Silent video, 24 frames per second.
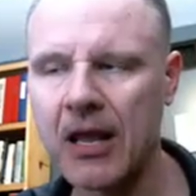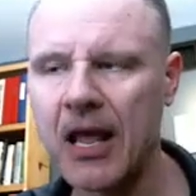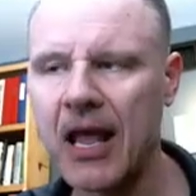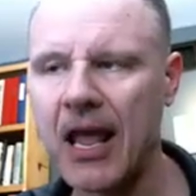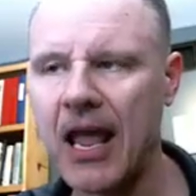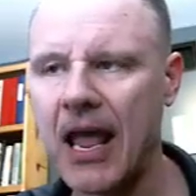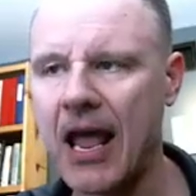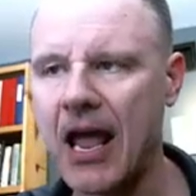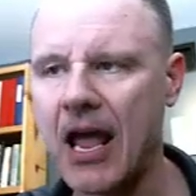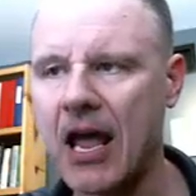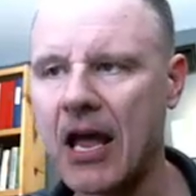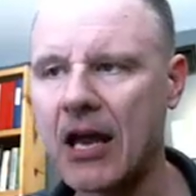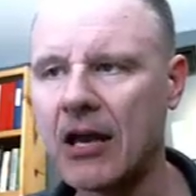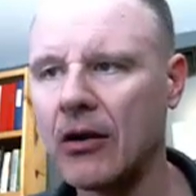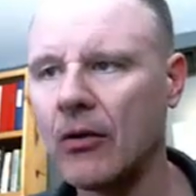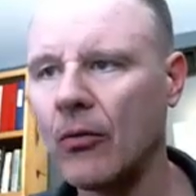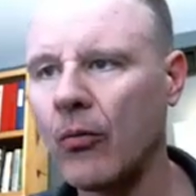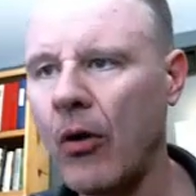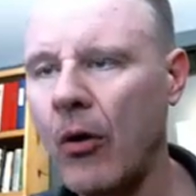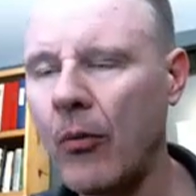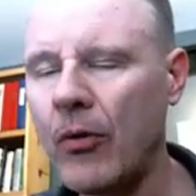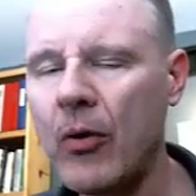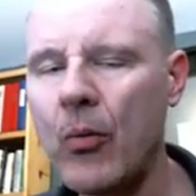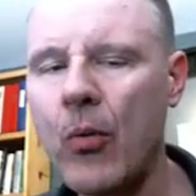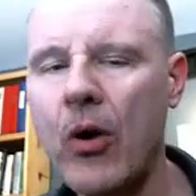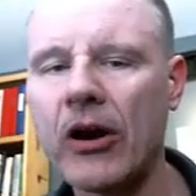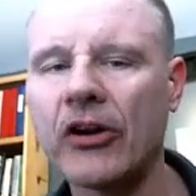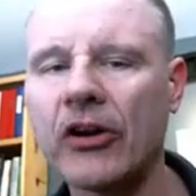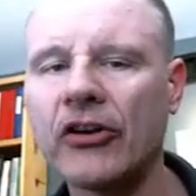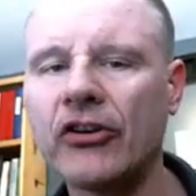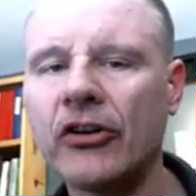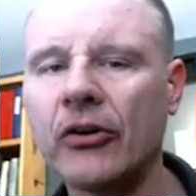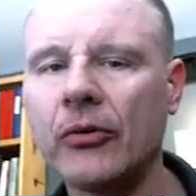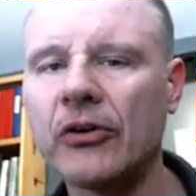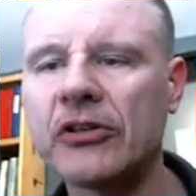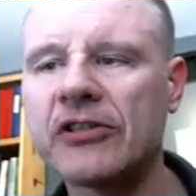And what we want to
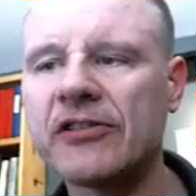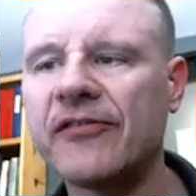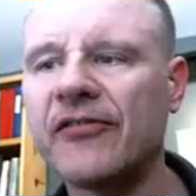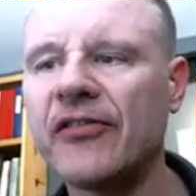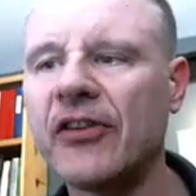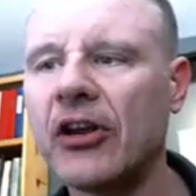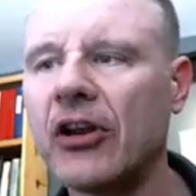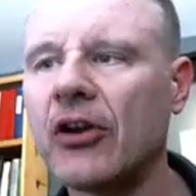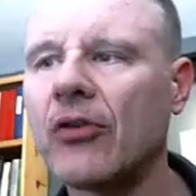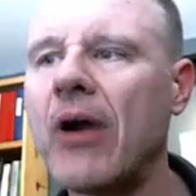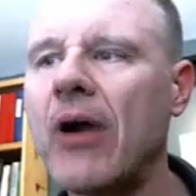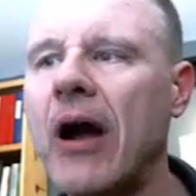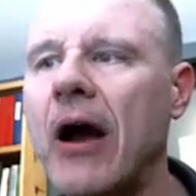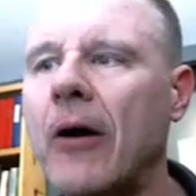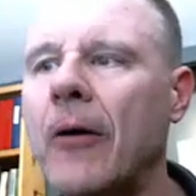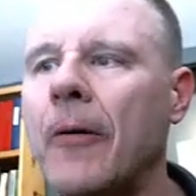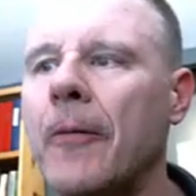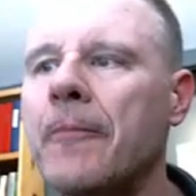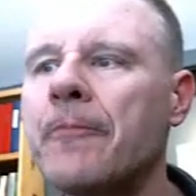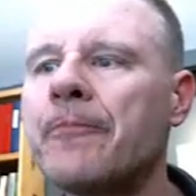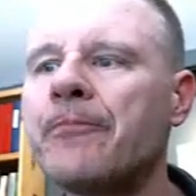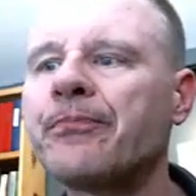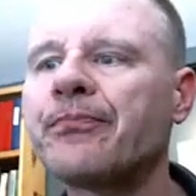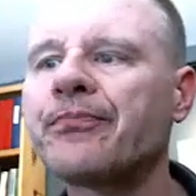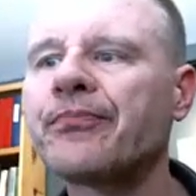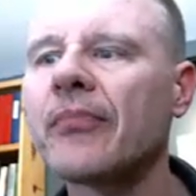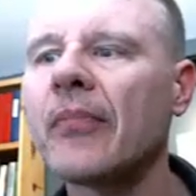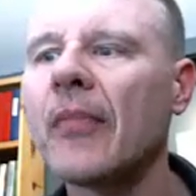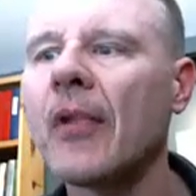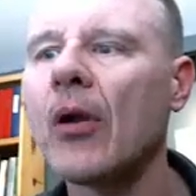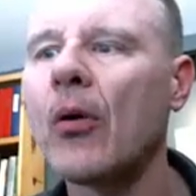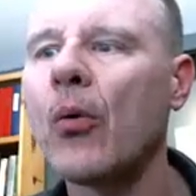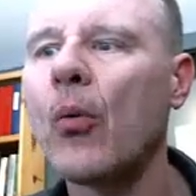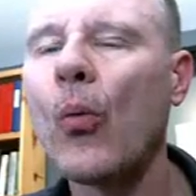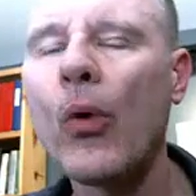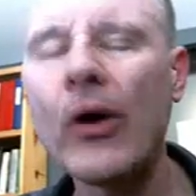do is figure out
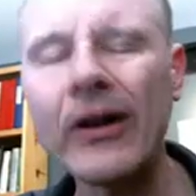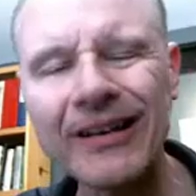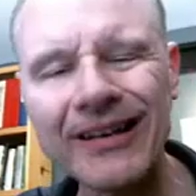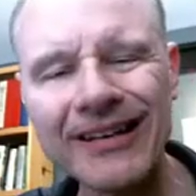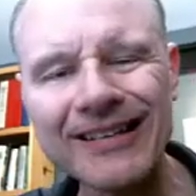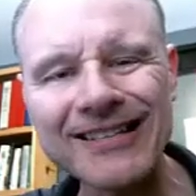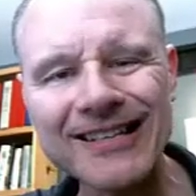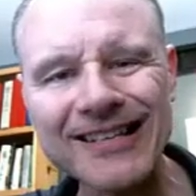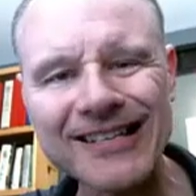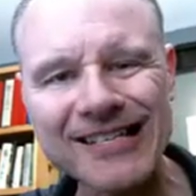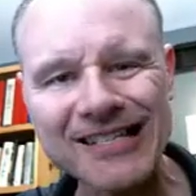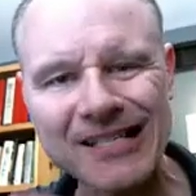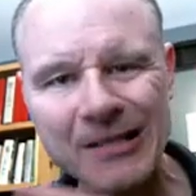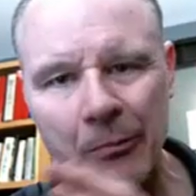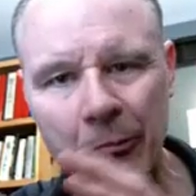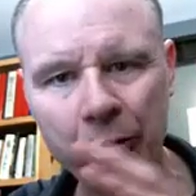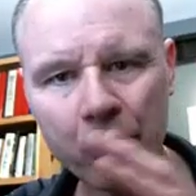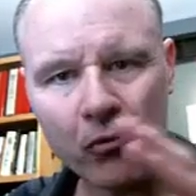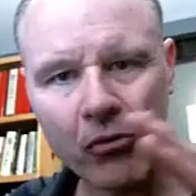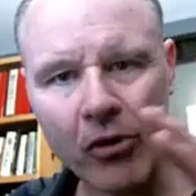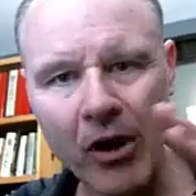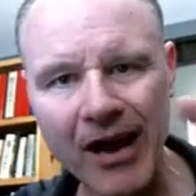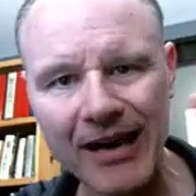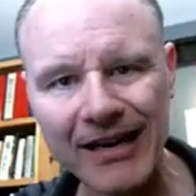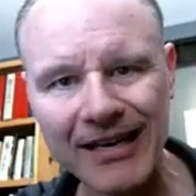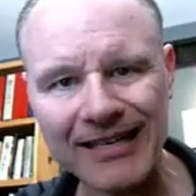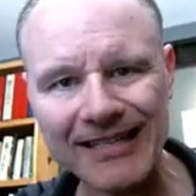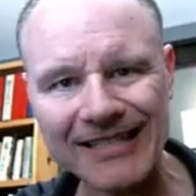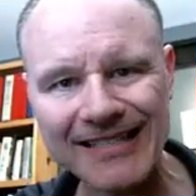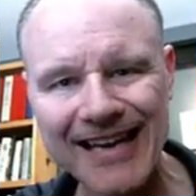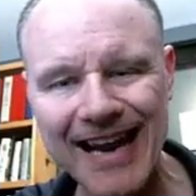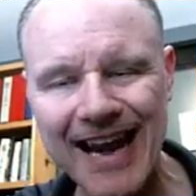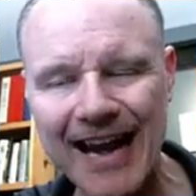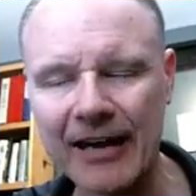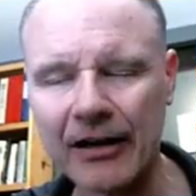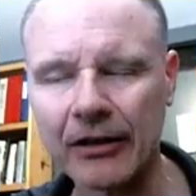what does the spread in
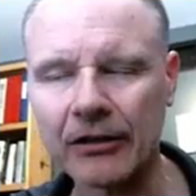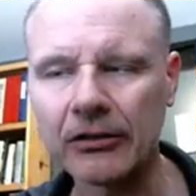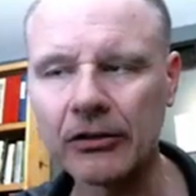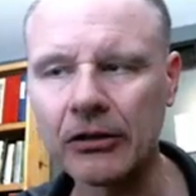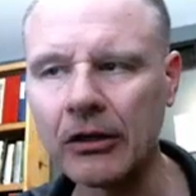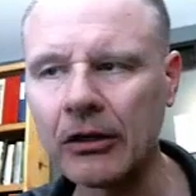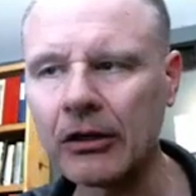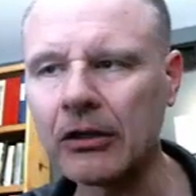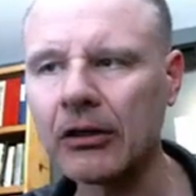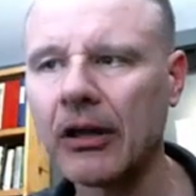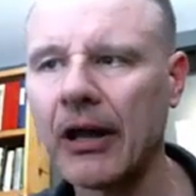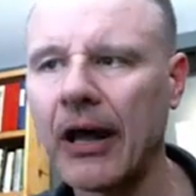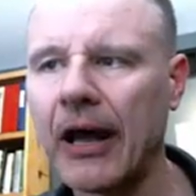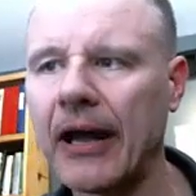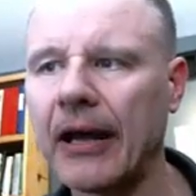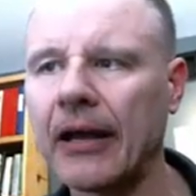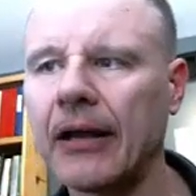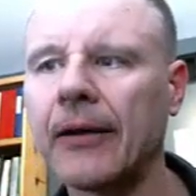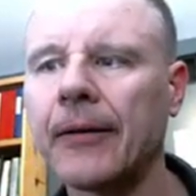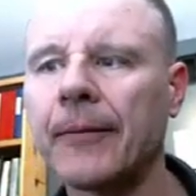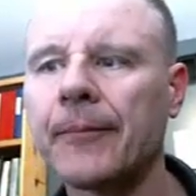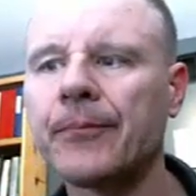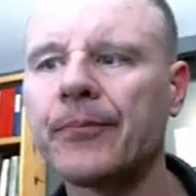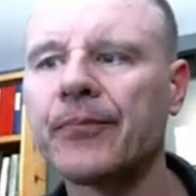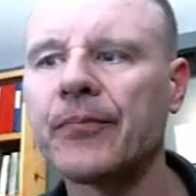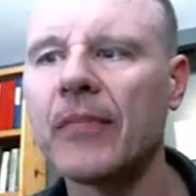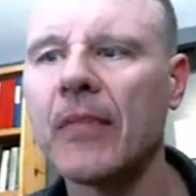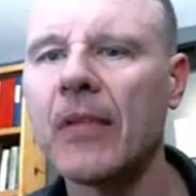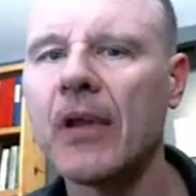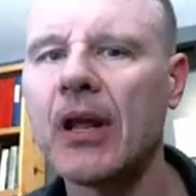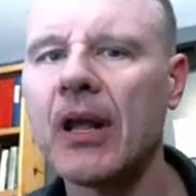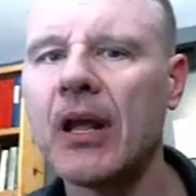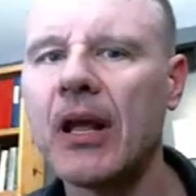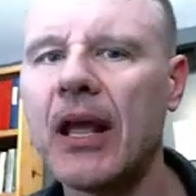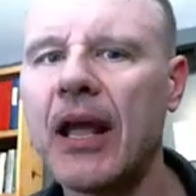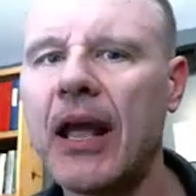data look like
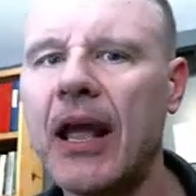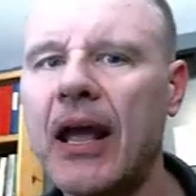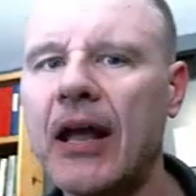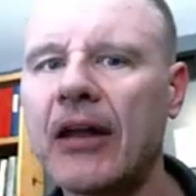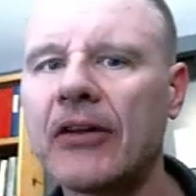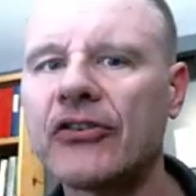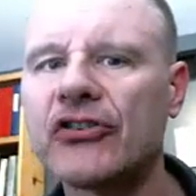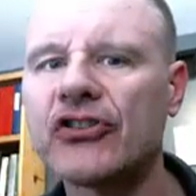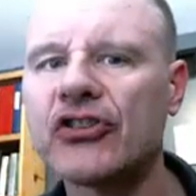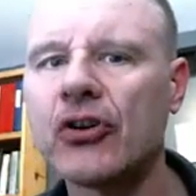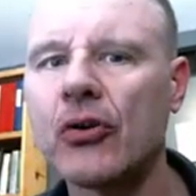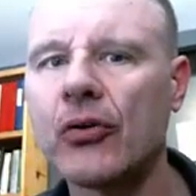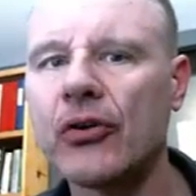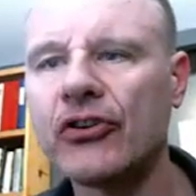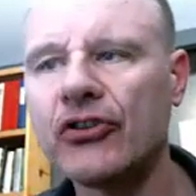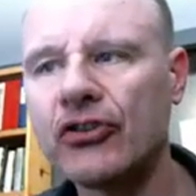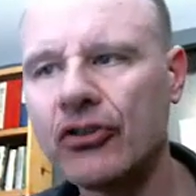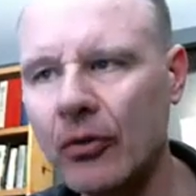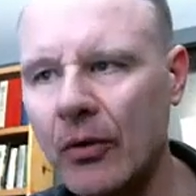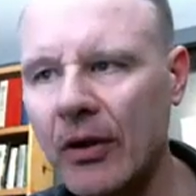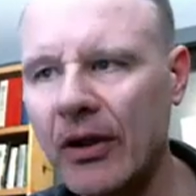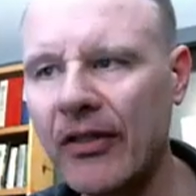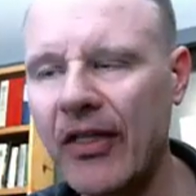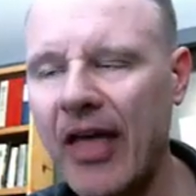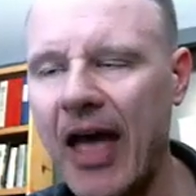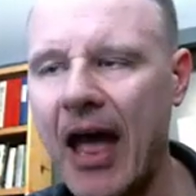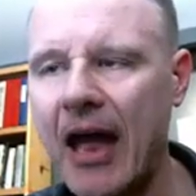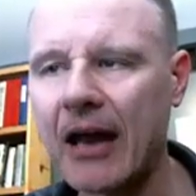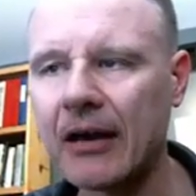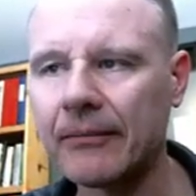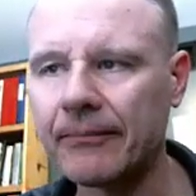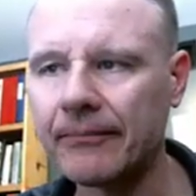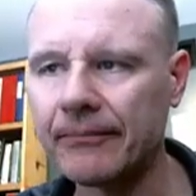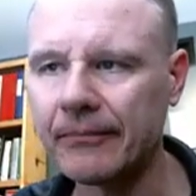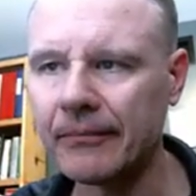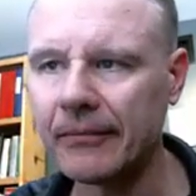And so in doing that,
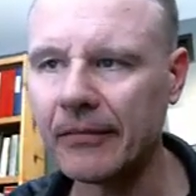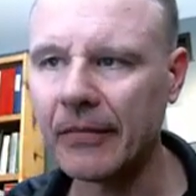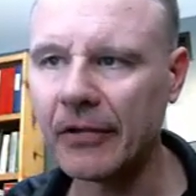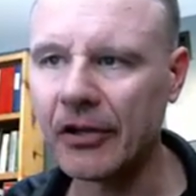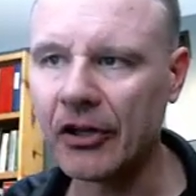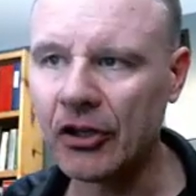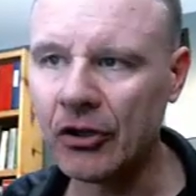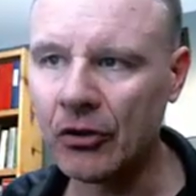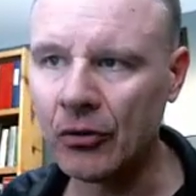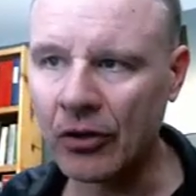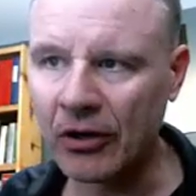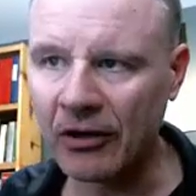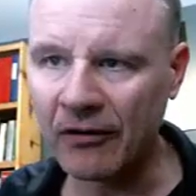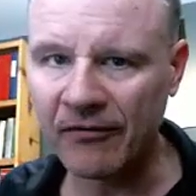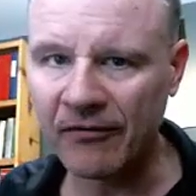you could